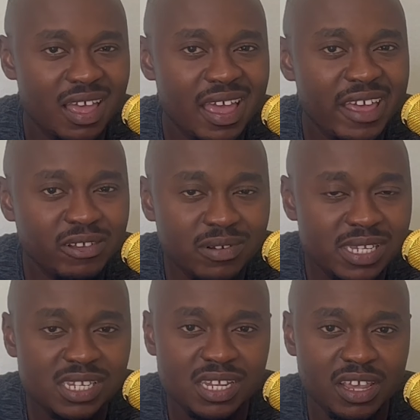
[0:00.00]
and you'll
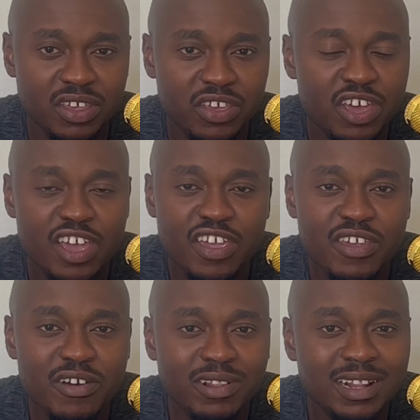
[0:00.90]
see
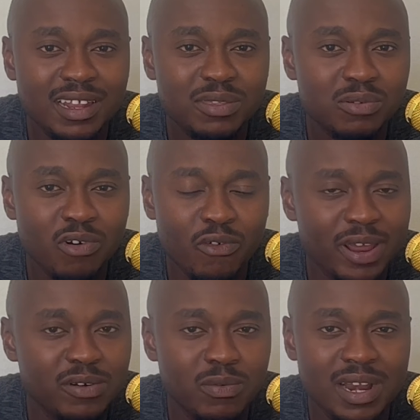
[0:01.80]
your click-through
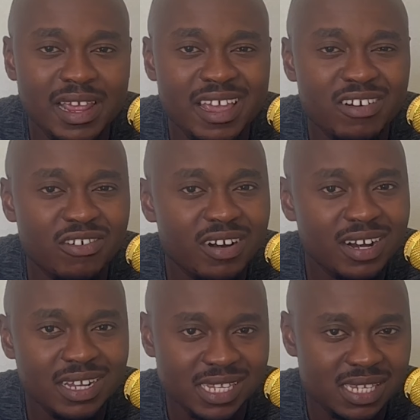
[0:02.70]
rate will
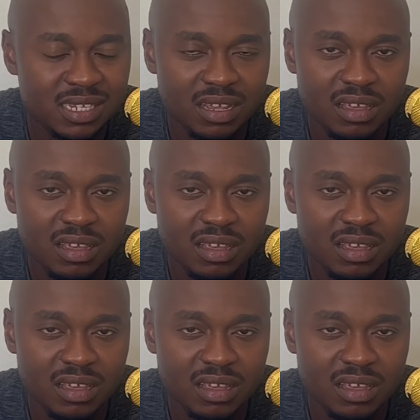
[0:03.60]
increase.